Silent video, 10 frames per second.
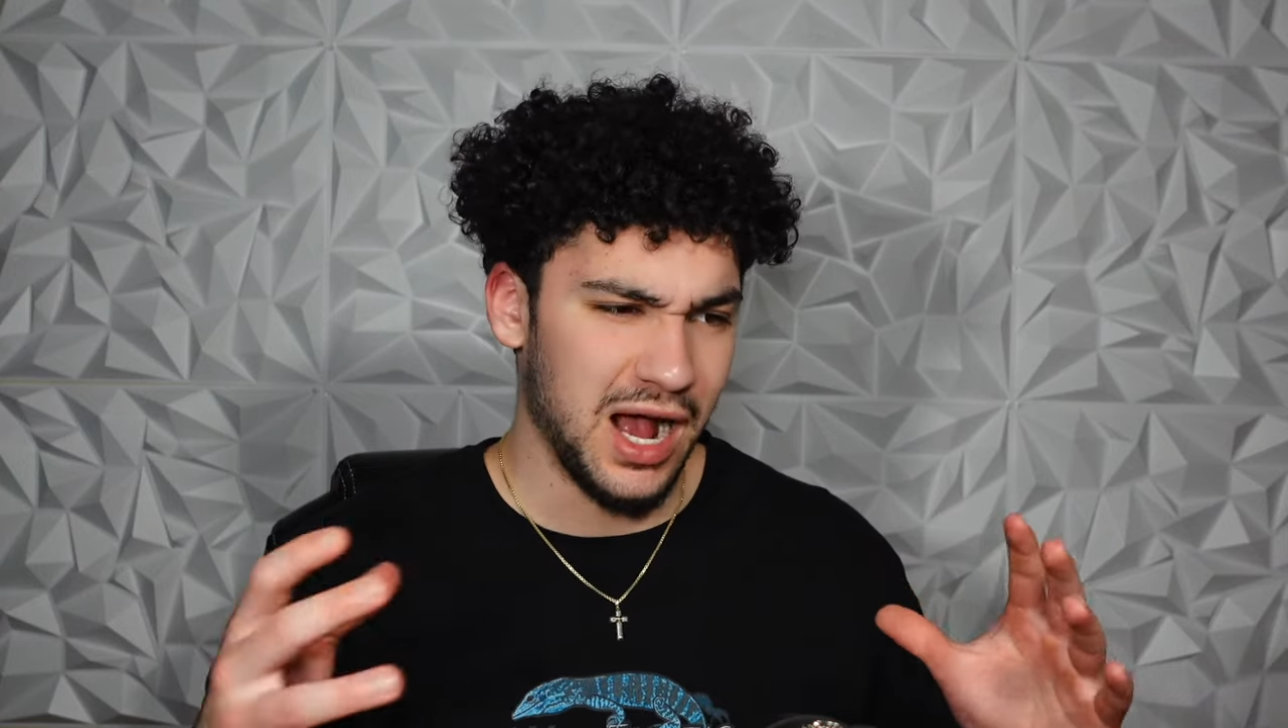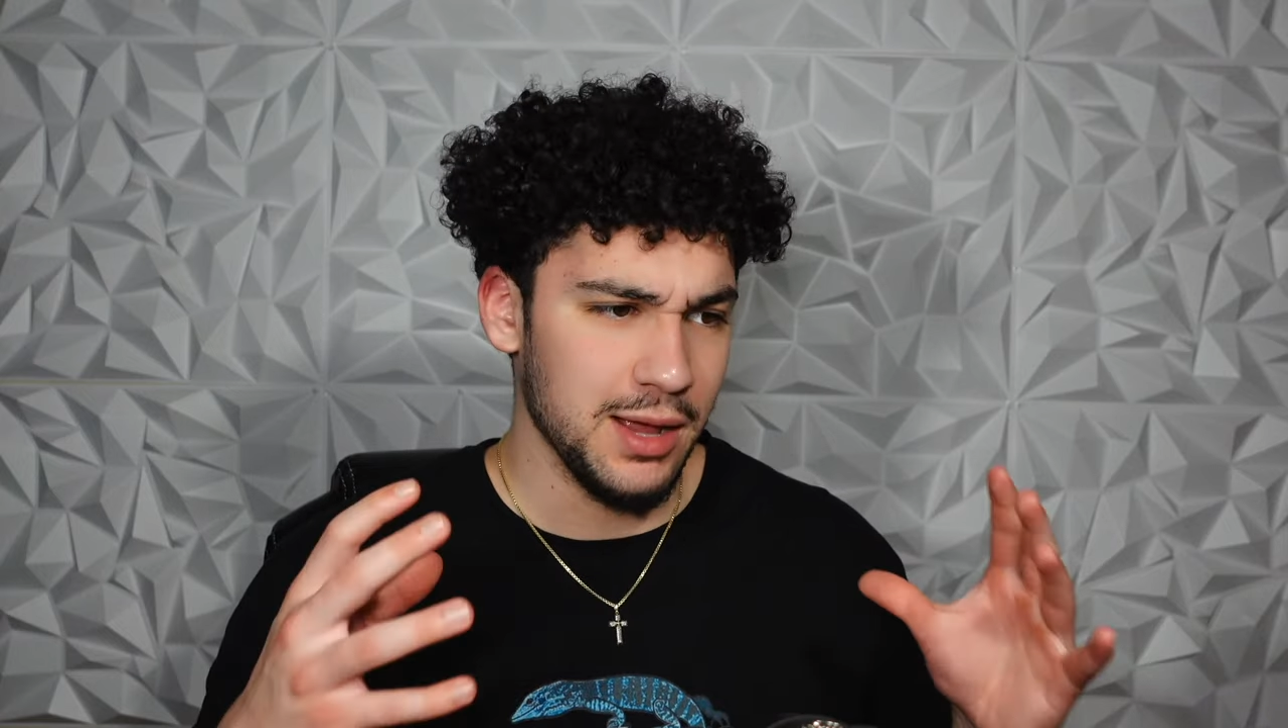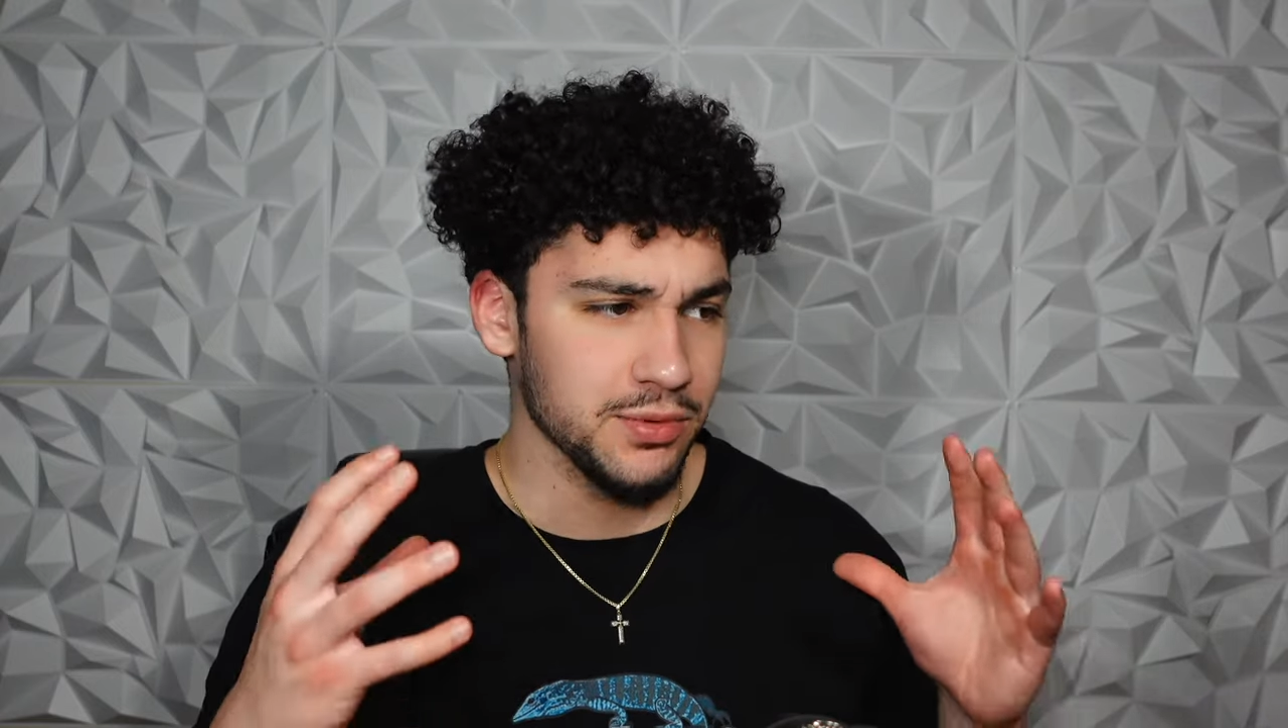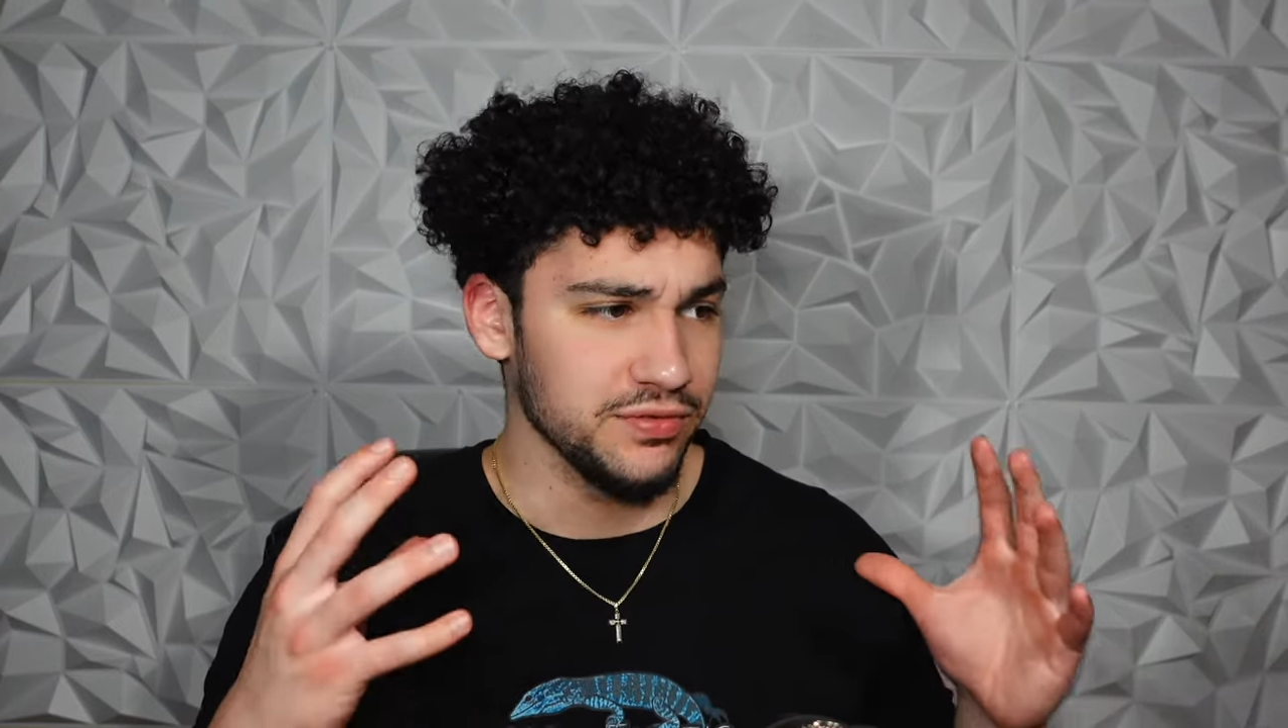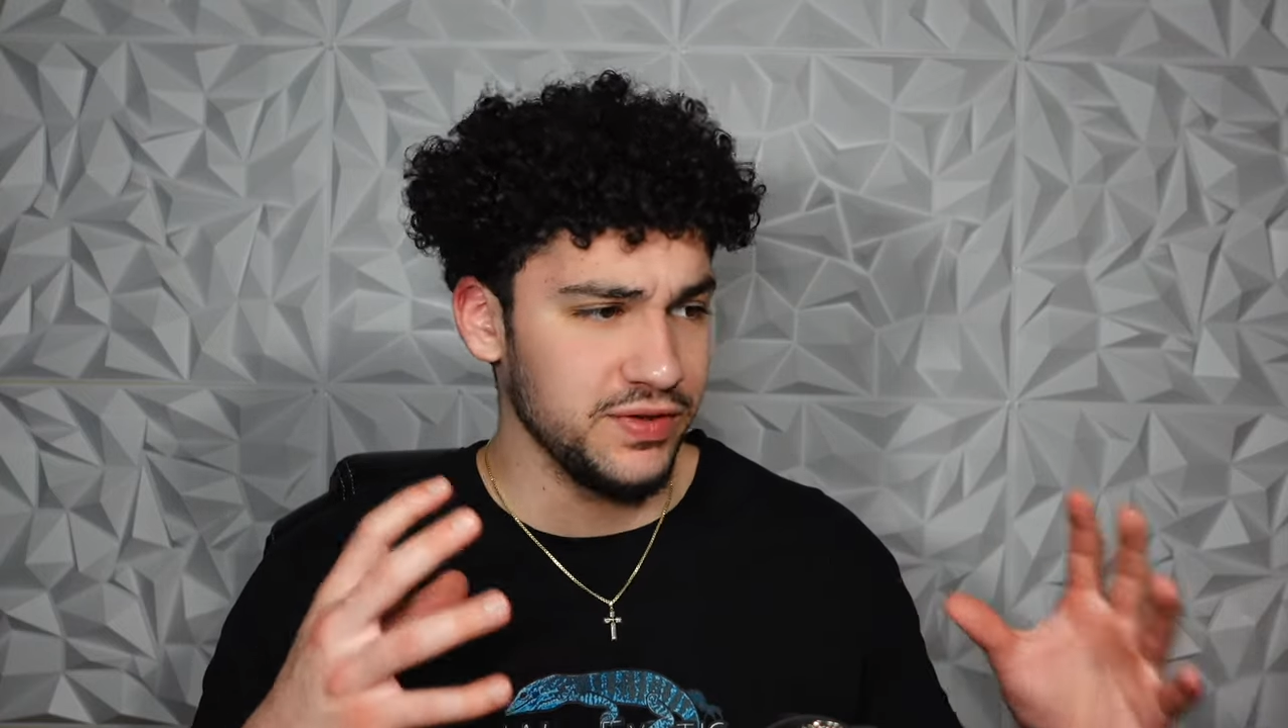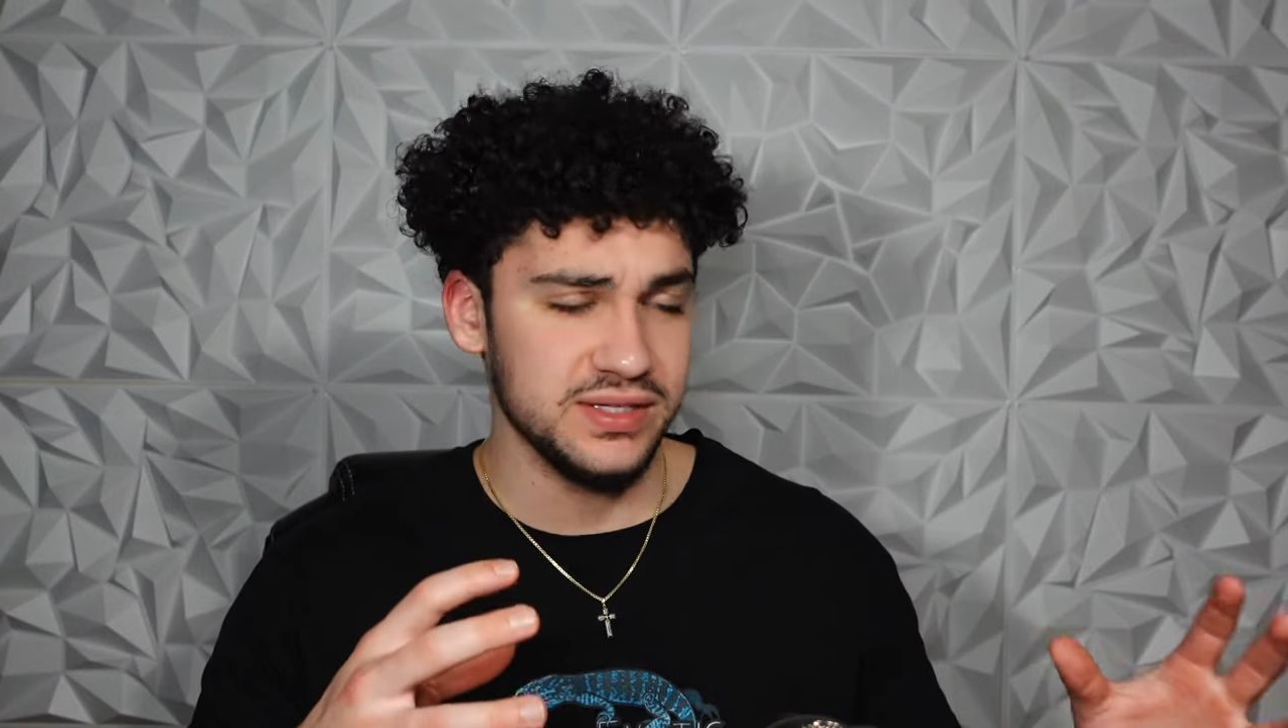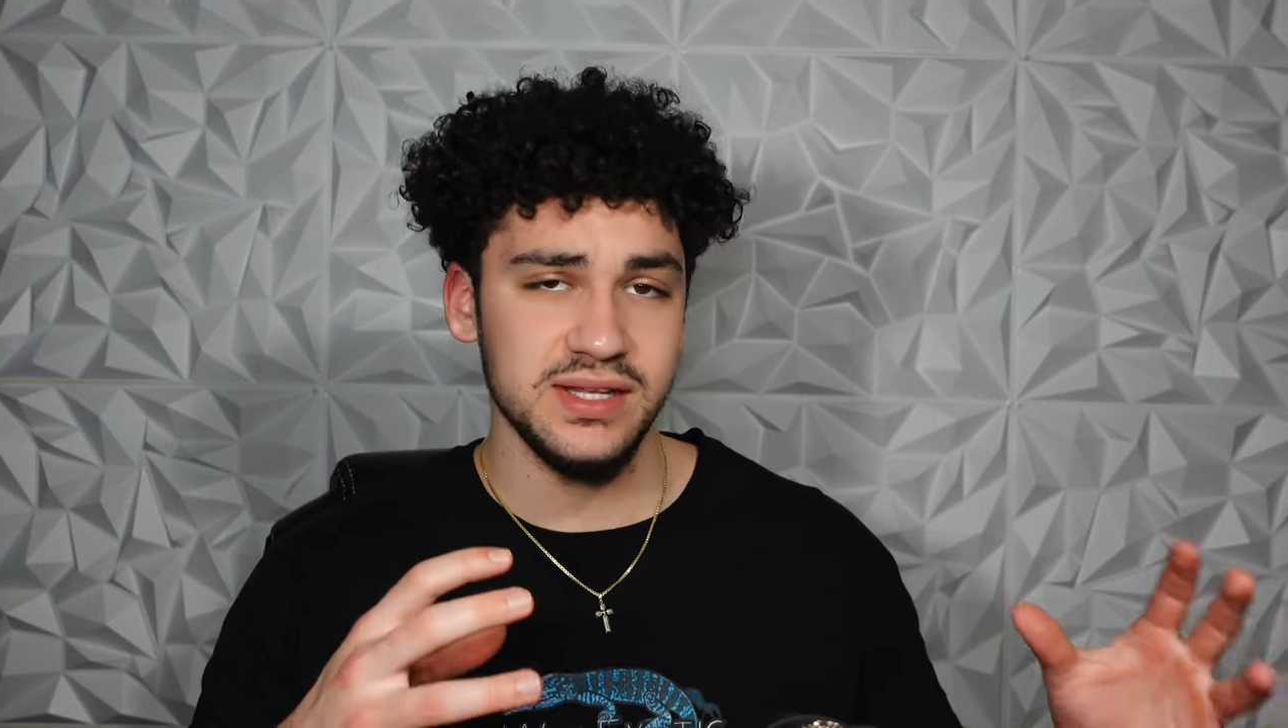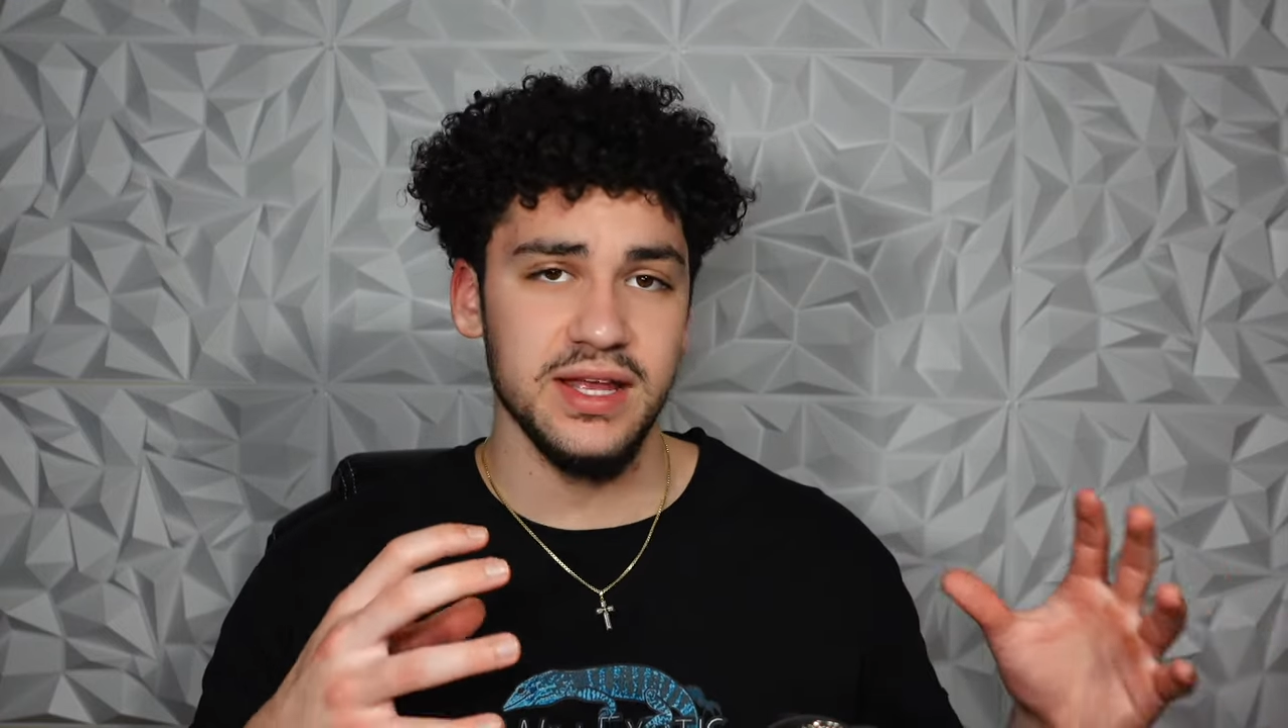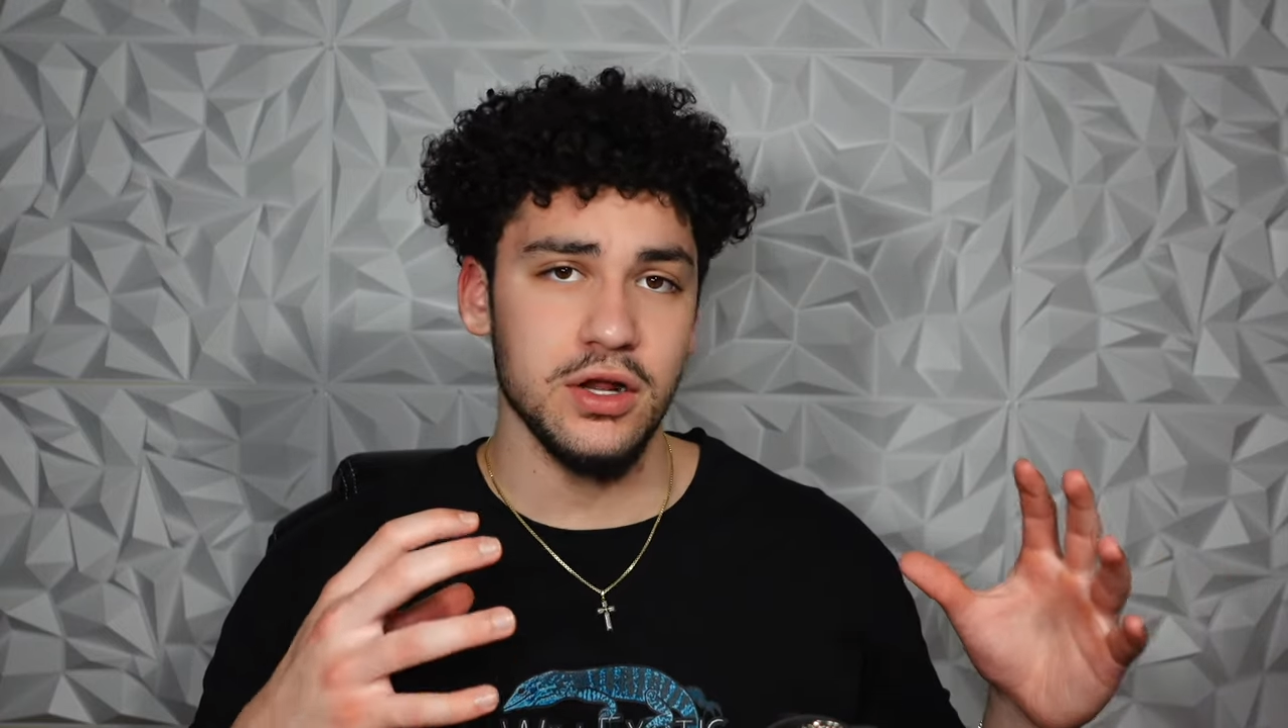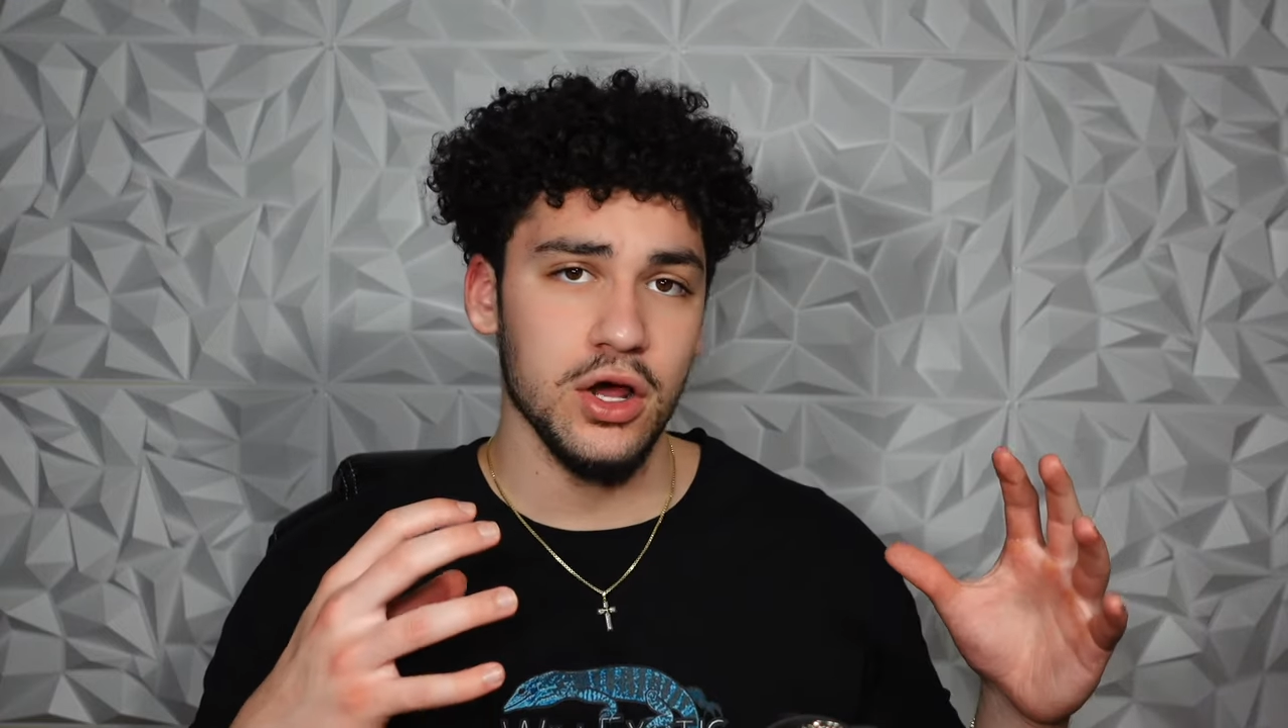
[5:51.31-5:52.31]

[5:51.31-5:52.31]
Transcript: hyperfixate